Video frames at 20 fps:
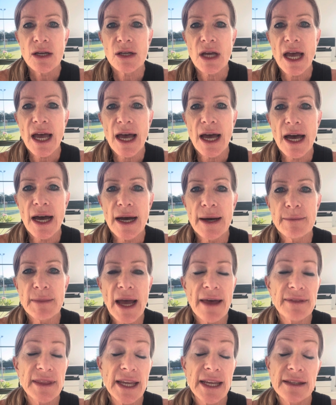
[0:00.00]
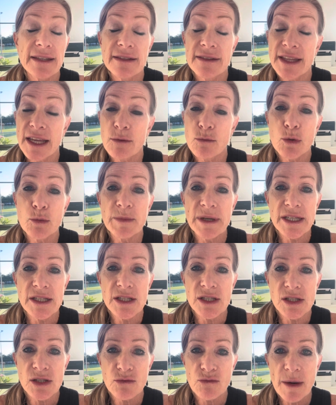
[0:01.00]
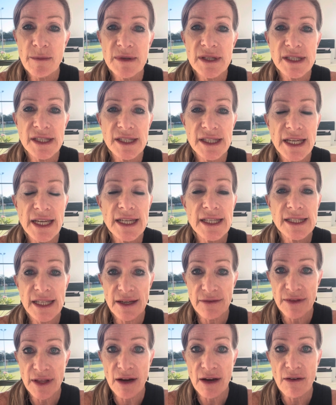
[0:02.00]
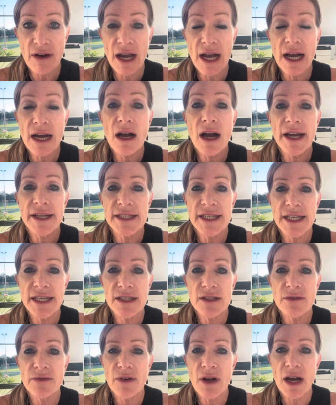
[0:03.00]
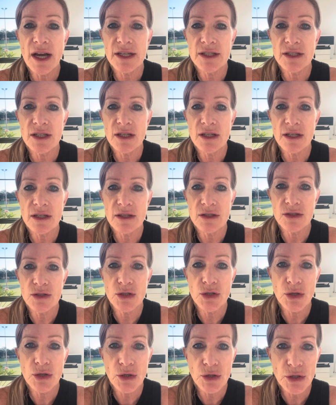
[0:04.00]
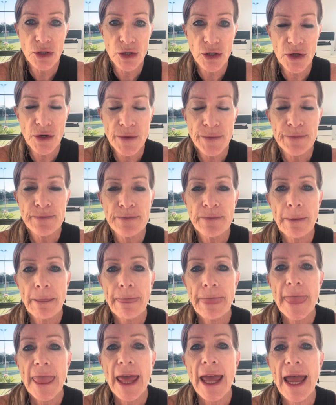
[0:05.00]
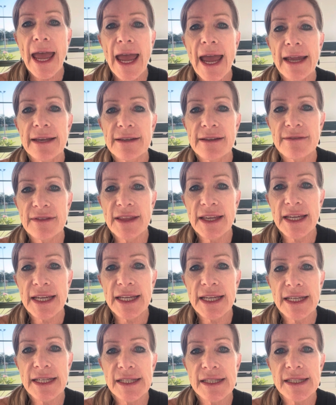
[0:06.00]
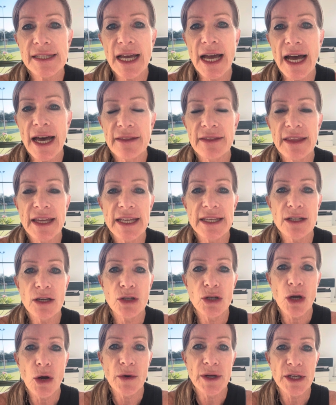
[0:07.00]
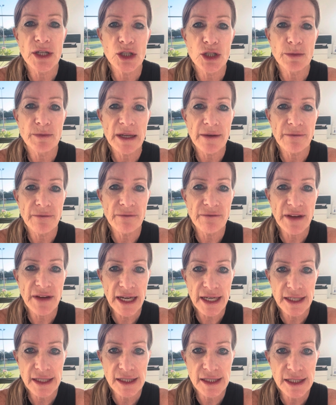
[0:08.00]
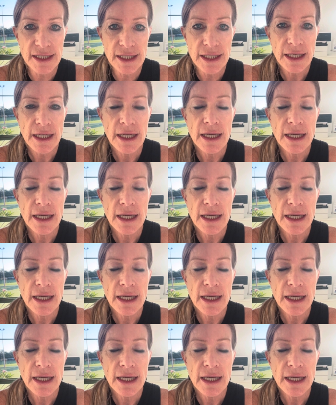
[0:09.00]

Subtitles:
and then there will be discrepancies if there are identified to you, and these are then going to be fixed